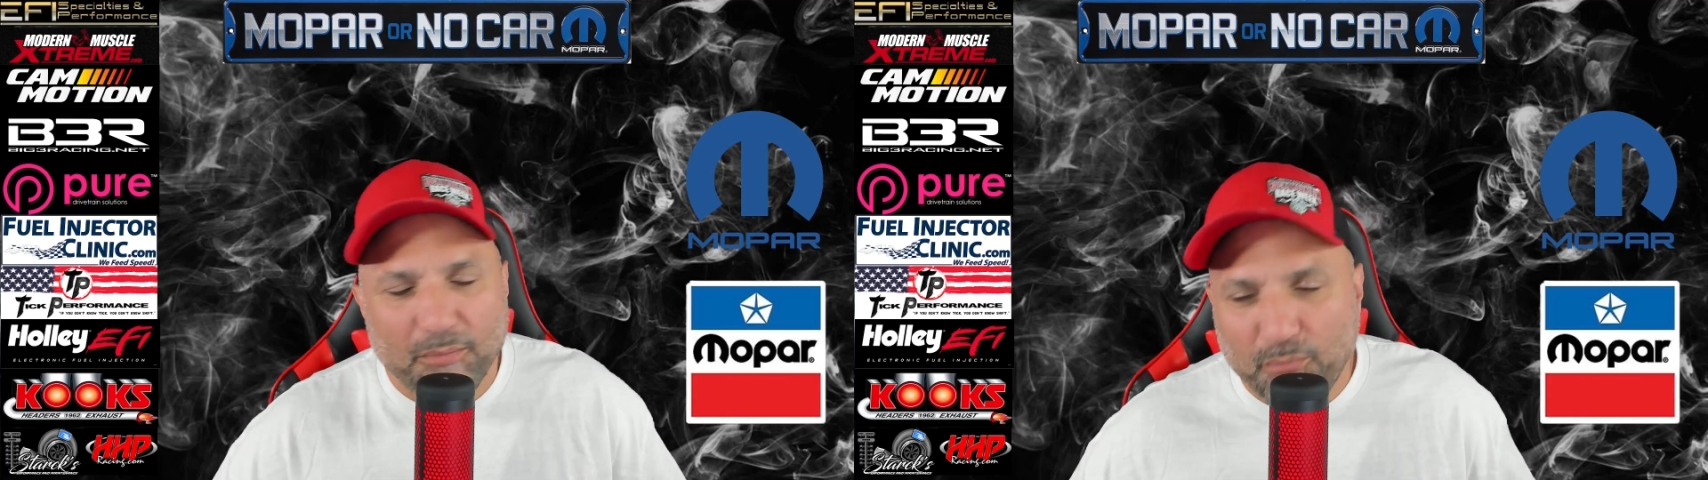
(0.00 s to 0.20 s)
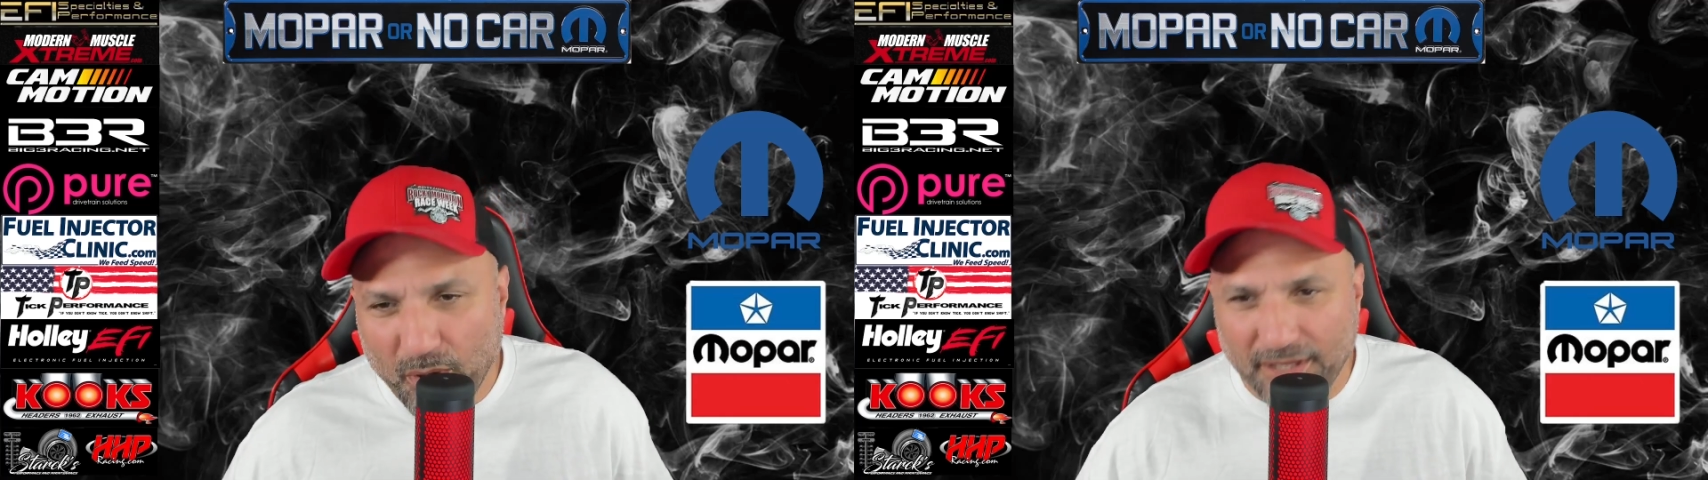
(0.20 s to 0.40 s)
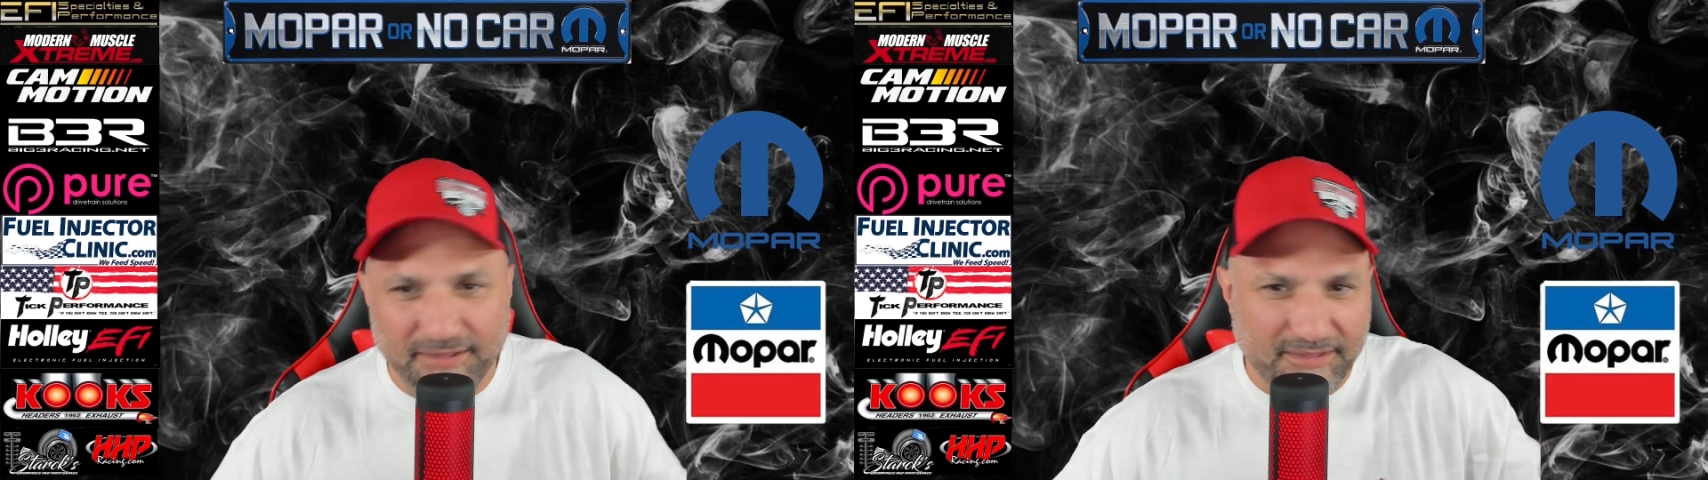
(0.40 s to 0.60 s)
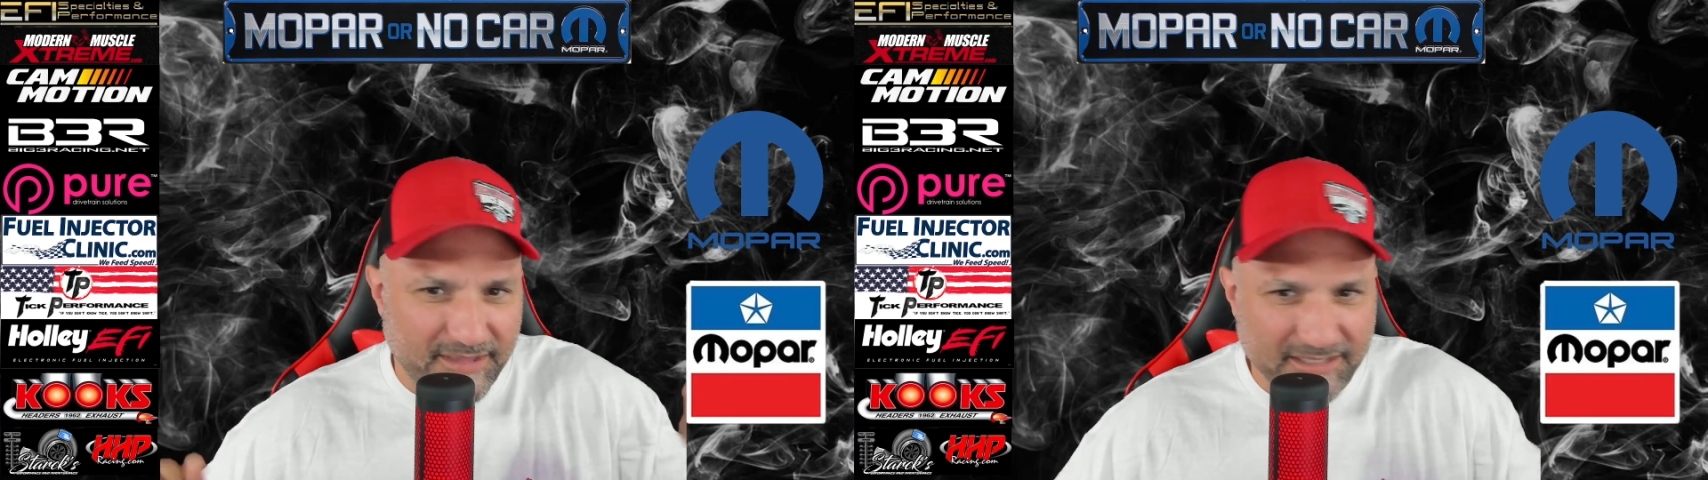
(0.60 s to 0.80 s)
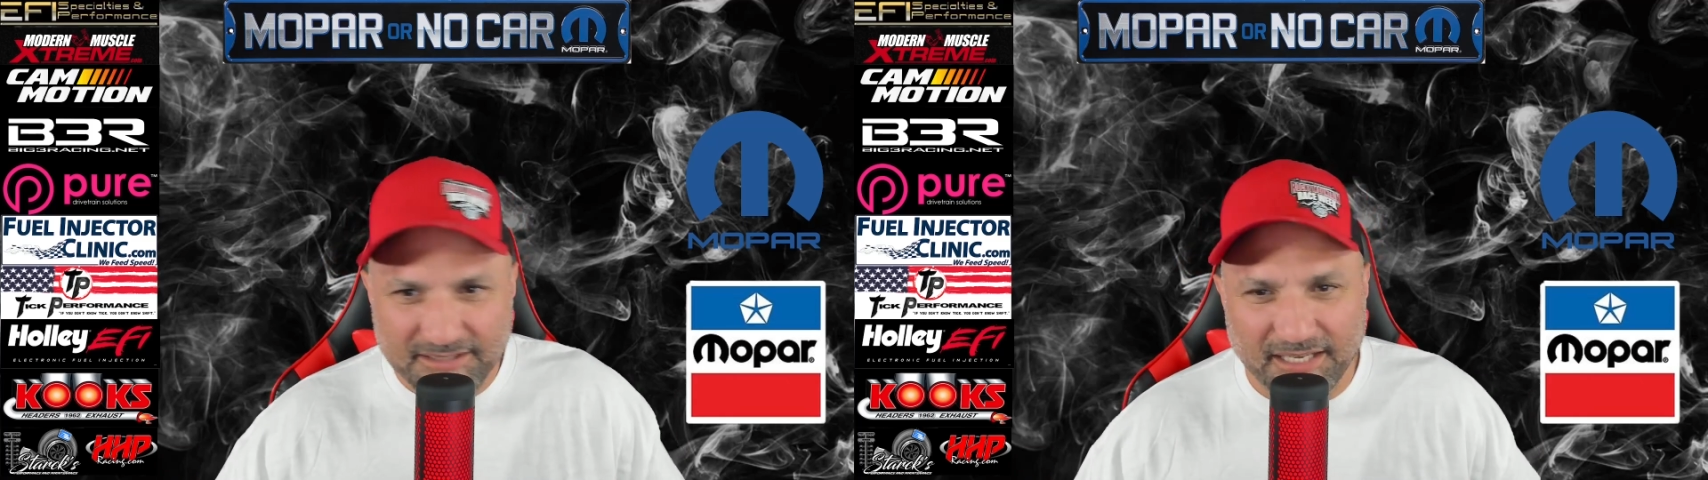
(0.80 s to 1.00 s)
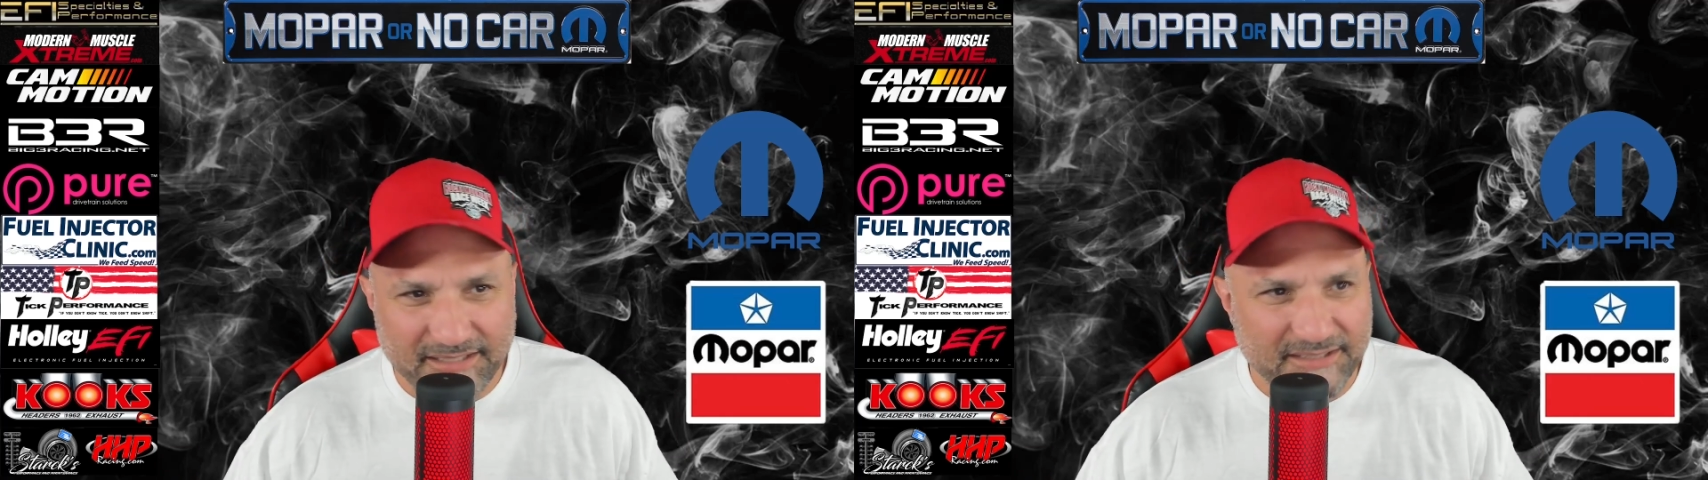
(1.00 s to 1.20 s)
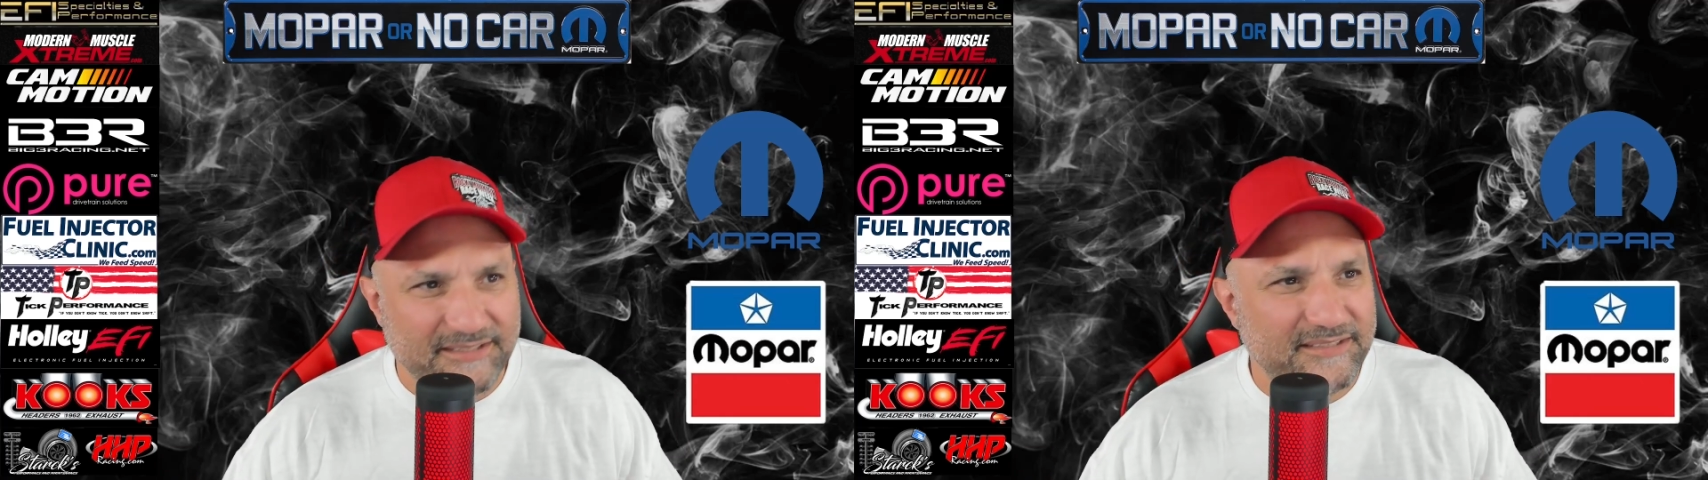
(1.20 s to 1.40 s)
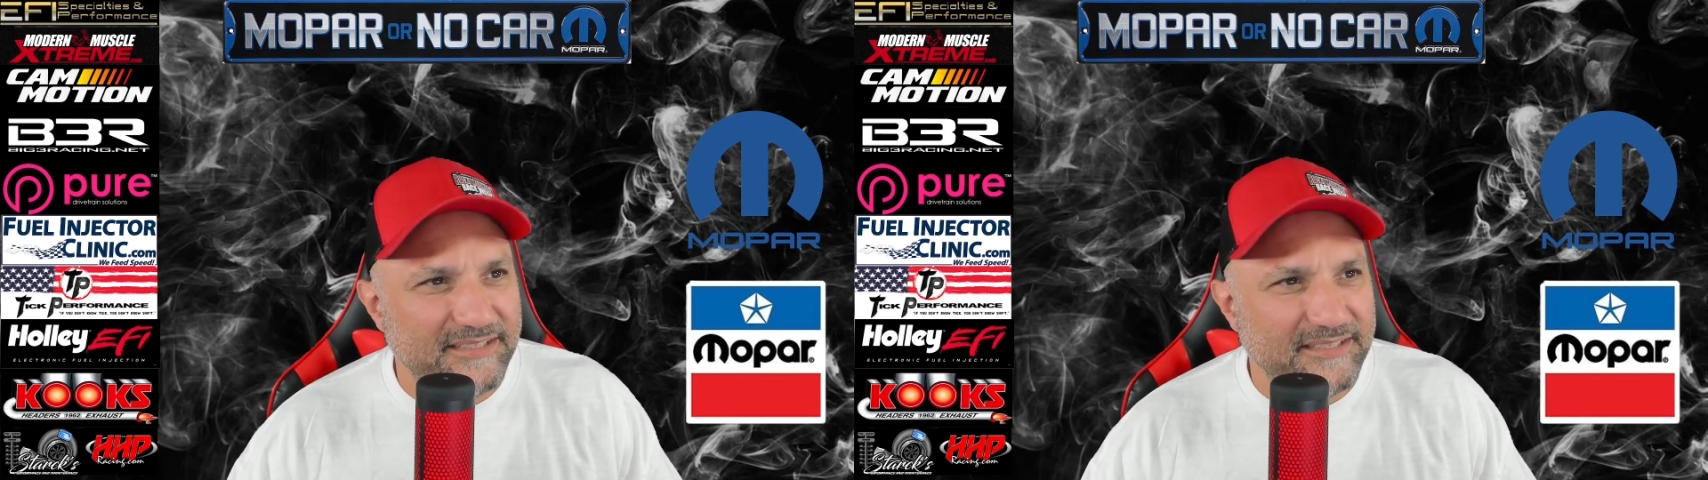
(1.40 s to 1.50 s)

But that's not this.